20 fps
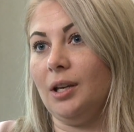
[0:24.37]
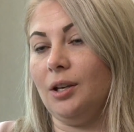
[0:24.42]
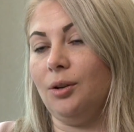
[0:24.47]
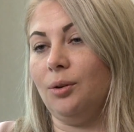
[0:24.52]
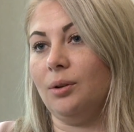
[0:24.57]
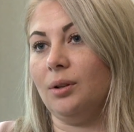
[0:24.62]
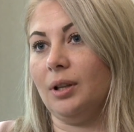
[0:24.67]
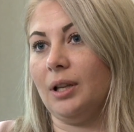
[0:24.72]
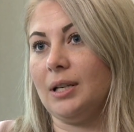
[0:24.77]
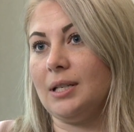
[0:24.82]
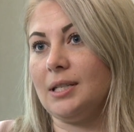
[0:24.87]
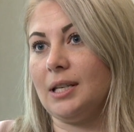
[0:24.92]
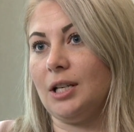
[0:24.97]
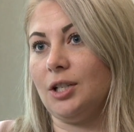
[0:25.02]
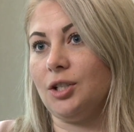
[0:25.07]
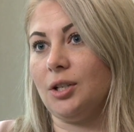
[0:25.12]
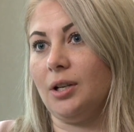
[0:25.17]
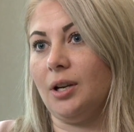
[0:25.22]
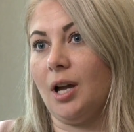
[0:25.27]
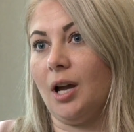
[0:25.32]

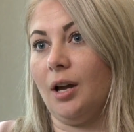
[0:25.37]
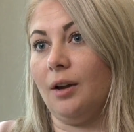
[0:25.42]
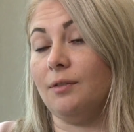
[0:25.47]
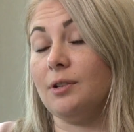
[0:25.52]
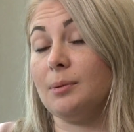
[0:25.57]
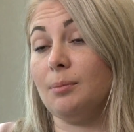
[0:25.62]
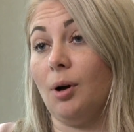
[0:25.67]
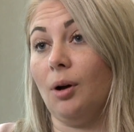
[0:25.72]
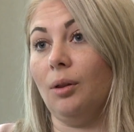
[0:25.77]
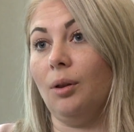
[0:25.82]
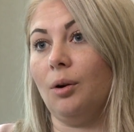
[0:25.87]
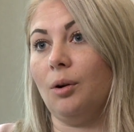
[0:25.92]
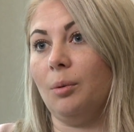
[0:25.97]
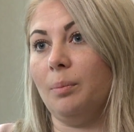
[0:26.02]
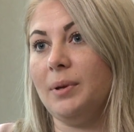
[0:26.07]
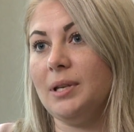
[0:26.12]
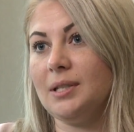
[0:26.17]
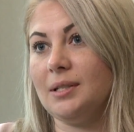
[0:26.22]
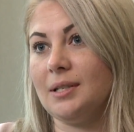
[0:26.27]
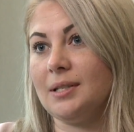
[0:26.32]
utilization of small local
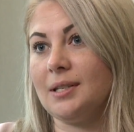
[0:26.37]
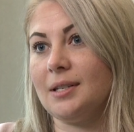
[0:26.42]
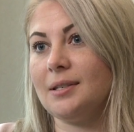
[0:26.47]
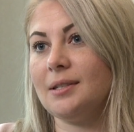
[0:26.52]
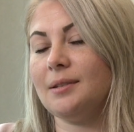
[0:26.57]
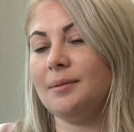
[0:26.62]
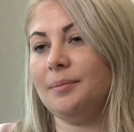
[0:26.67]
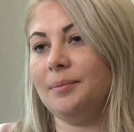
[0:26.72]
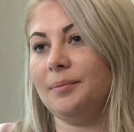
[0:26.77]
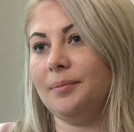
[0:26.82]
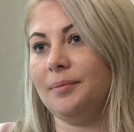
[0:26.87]
businesses.